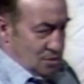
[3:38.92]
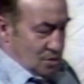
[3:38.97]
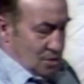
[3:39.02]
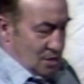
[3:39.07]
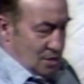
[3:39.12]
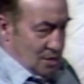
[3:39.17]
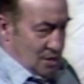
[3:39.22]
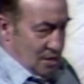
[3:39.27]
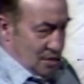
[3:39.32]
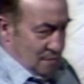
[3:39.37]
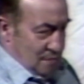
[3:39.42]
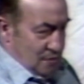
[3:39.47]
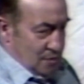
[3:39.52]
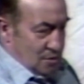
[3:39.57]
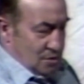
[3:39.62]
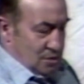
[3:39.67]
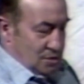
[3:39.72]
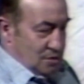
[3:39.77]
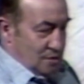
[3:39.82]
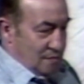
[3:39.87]
yard and he had
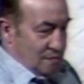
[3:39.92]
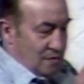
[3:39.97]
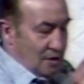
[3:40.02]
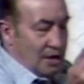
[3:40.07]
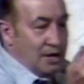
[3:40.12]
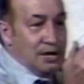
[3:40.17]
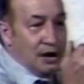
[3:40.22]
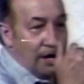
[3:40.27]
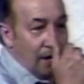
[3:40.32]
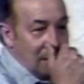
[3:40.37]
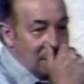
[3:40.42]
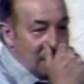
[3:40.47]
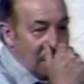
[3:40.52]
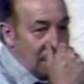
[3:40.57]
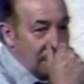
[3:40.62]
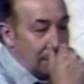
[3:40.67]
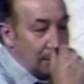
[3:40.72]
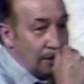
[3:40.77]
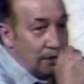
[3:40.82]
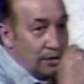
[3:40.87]
Furious in a flight cage
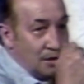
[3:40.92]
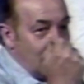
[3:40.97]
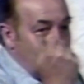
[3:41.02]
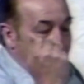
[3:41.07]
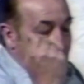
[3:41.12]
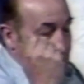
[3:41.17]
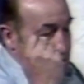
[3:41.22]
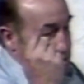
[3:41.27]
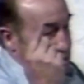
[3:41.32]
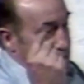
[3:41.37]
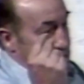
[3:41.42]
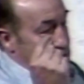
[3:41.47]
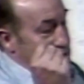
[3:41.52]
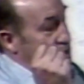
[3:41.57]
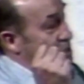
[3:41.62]
out in the outskirts